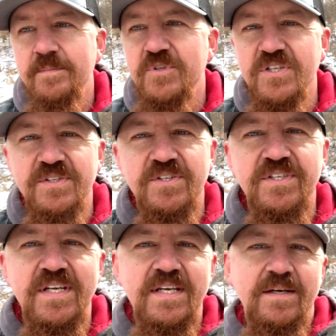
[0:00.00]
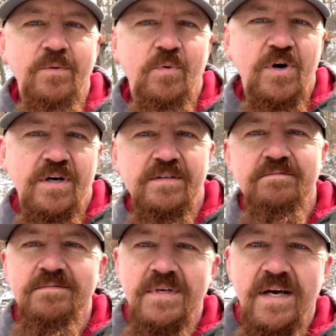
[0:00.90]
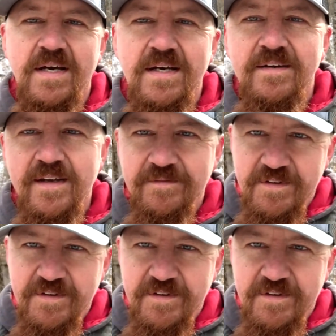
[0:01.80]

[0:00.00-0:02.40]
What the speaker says: just to see, one, if